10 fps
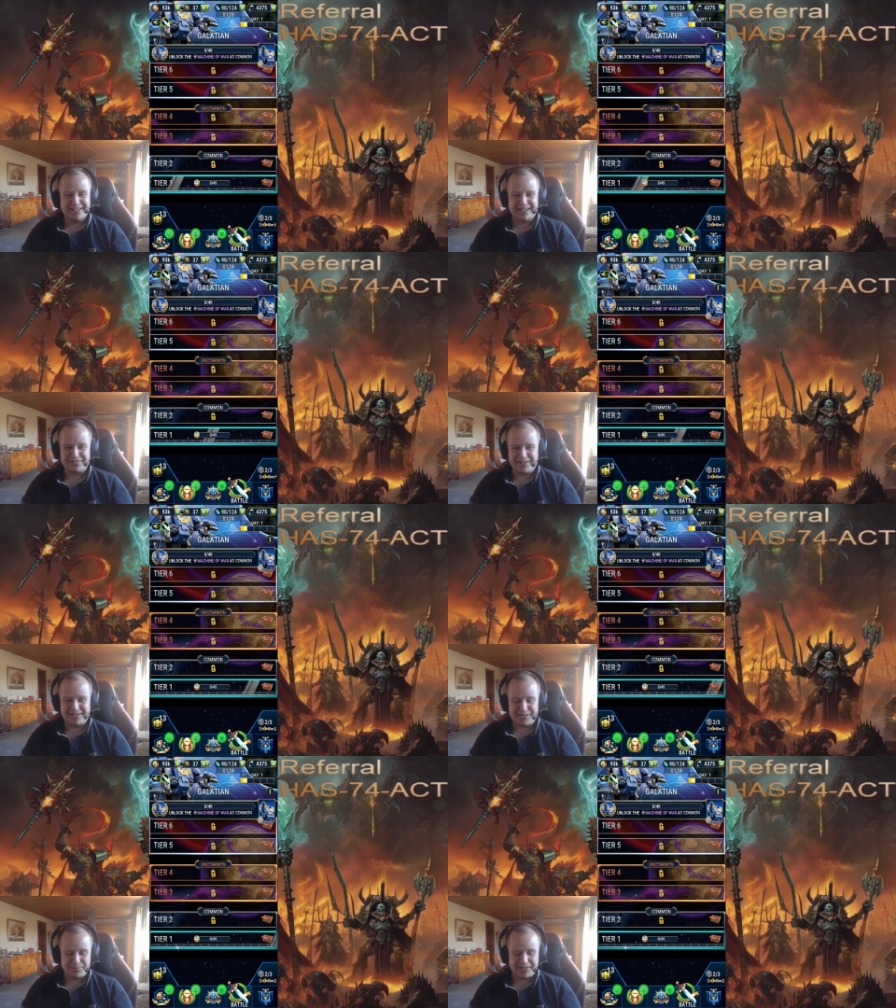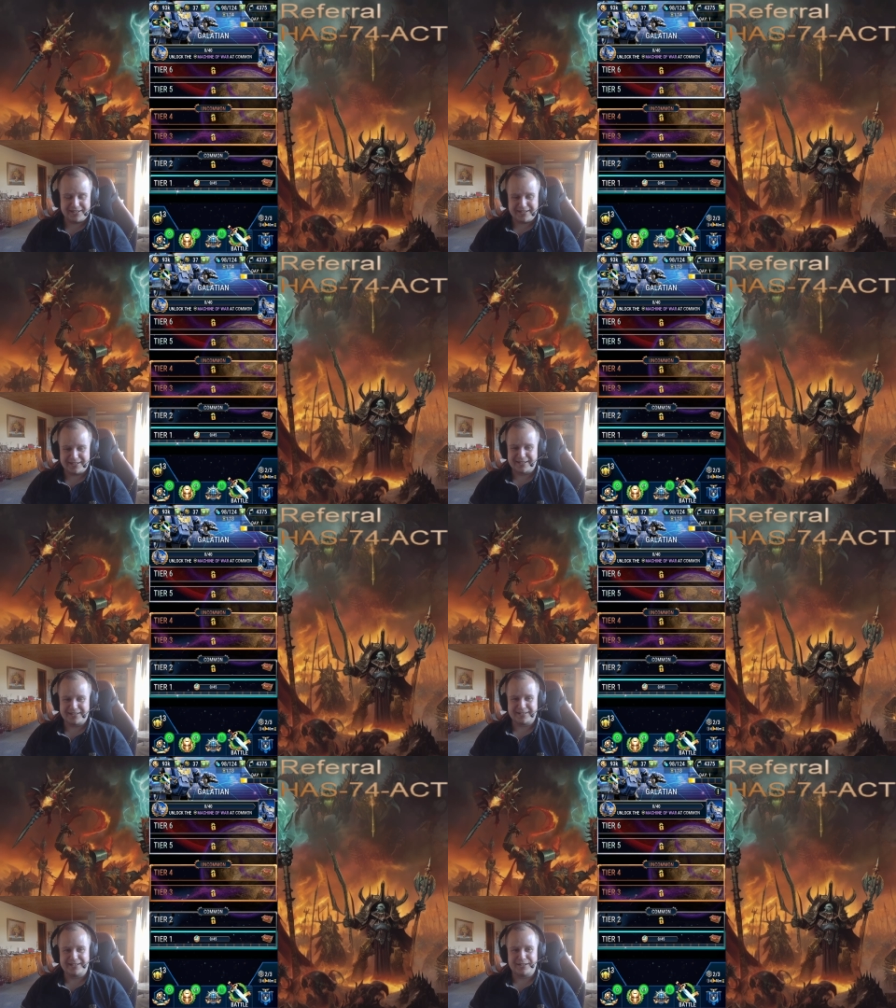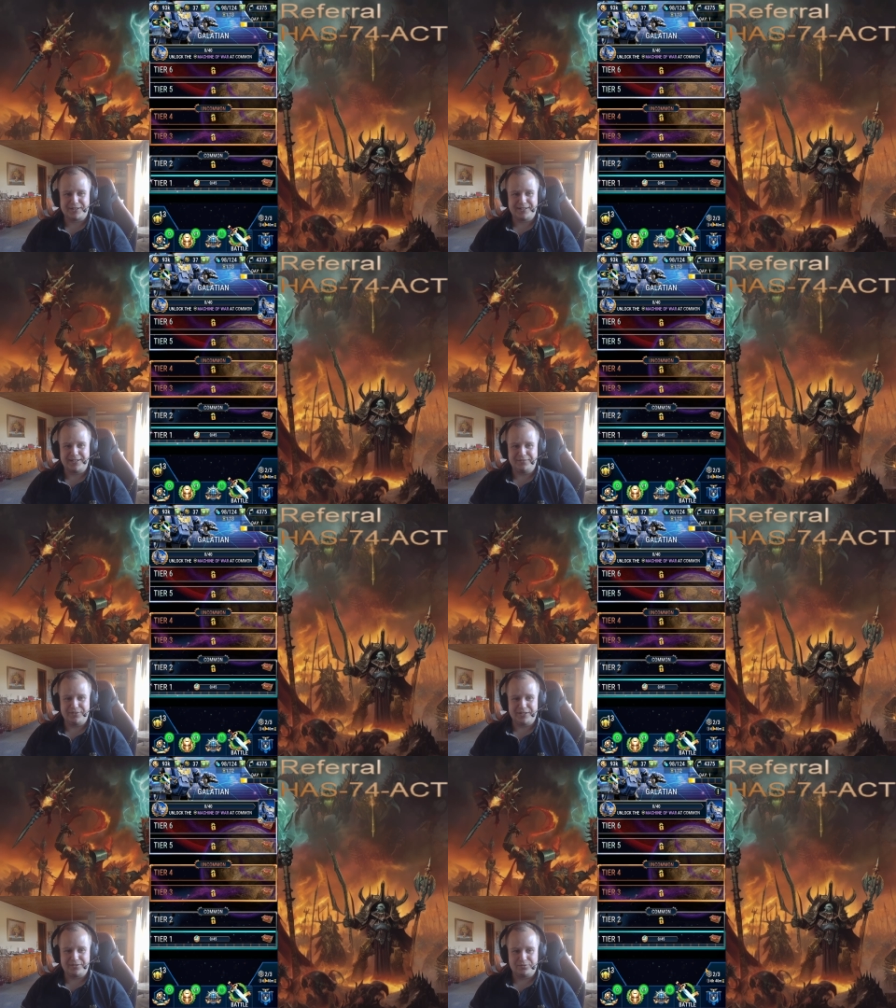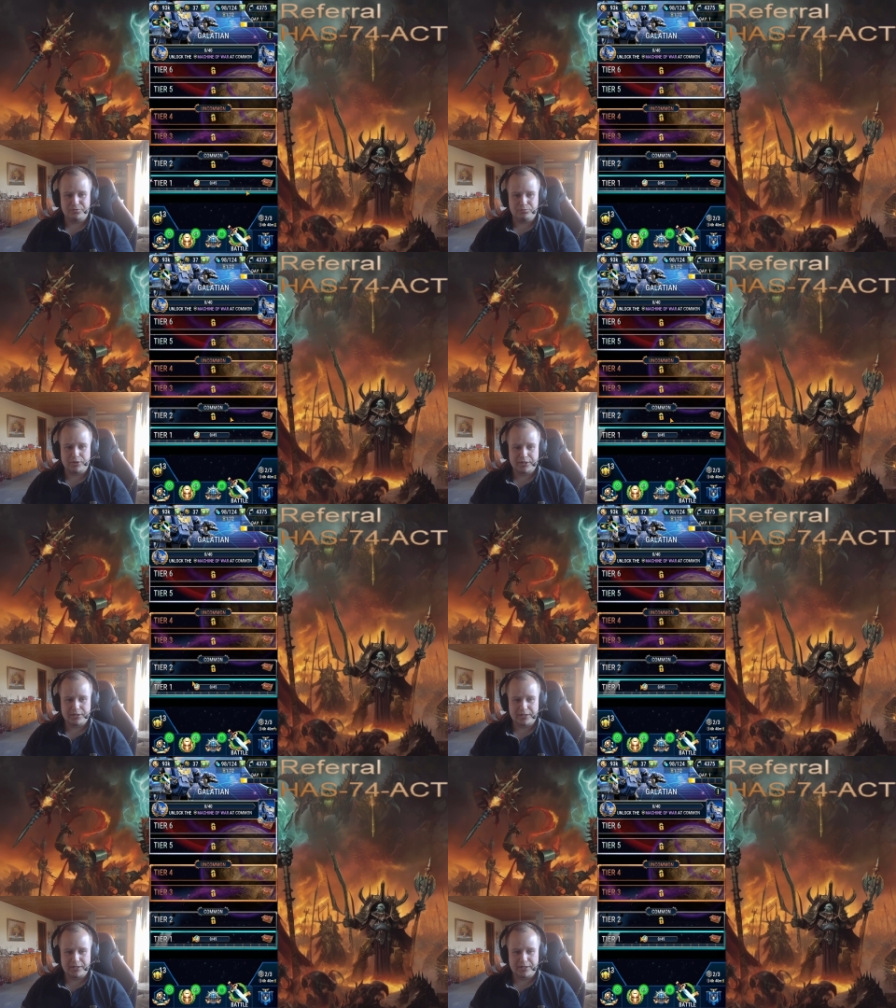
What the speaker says: after this, but then I can get an event running.